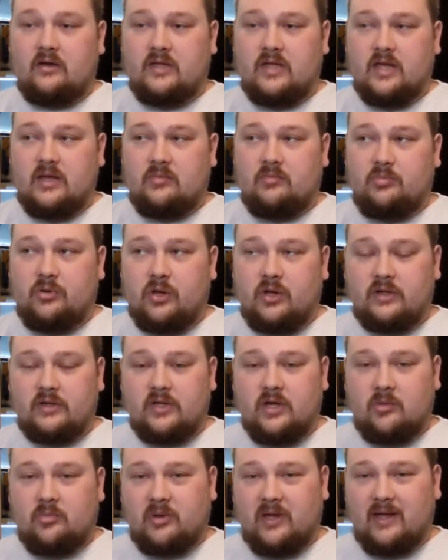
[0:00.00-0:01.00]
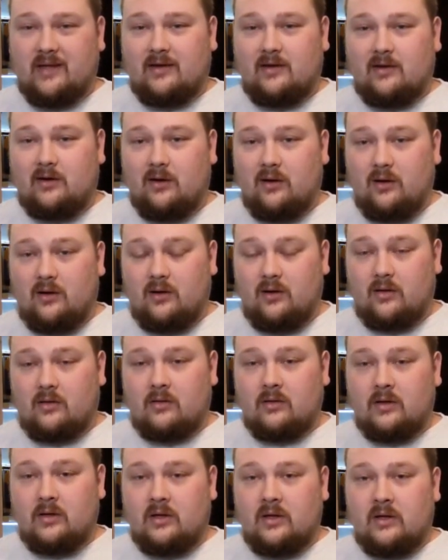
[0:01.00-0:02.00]
get plugged up at
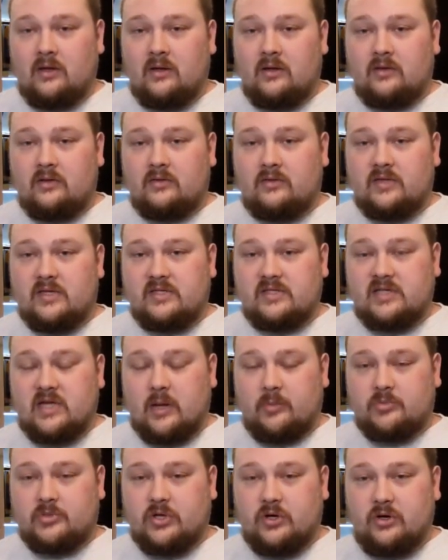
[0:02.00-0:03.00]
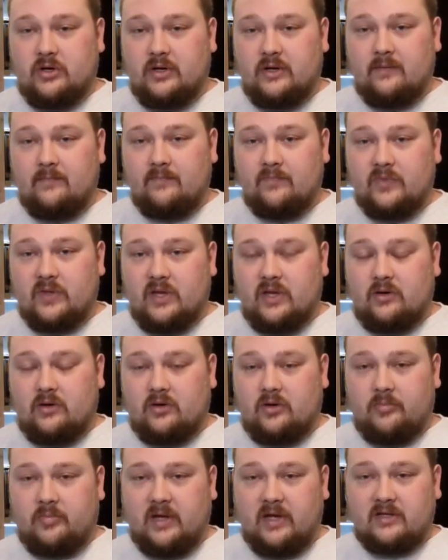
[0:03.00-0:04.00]
all, they stop turning and
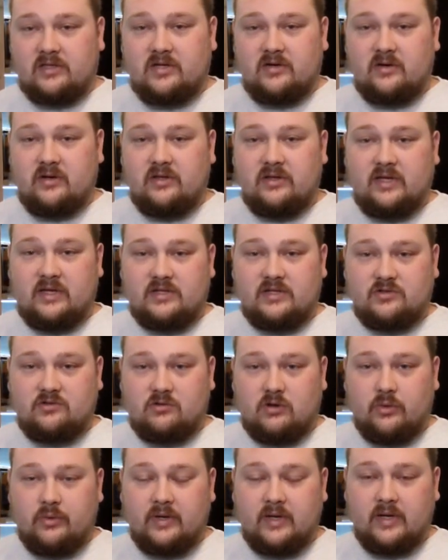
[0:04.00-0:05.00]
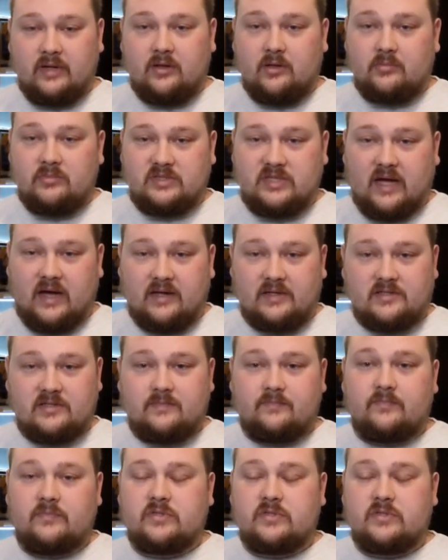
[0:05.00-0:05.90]
all the bacteria that is growing on them dies.